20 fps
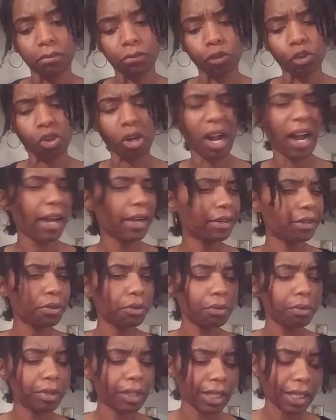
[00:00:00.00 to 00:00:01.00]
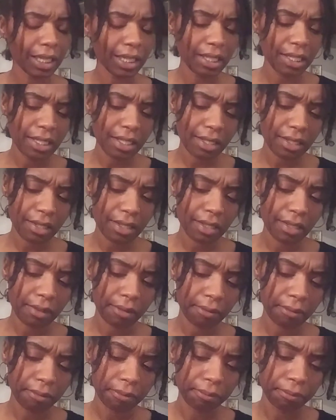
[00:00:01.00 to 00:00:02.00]
try new things,
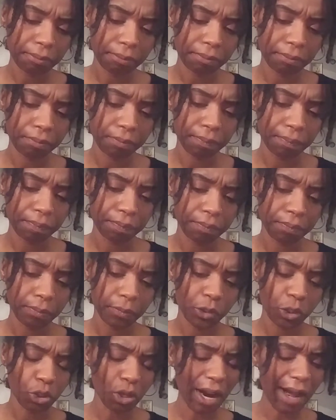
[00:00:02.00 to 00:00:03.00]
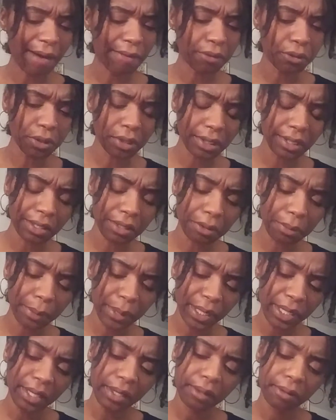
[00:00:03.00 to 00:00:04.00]
travel a little
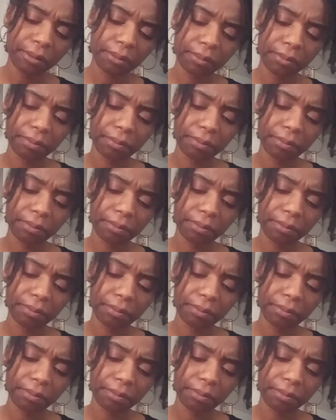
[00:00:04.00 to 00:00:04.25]
bit,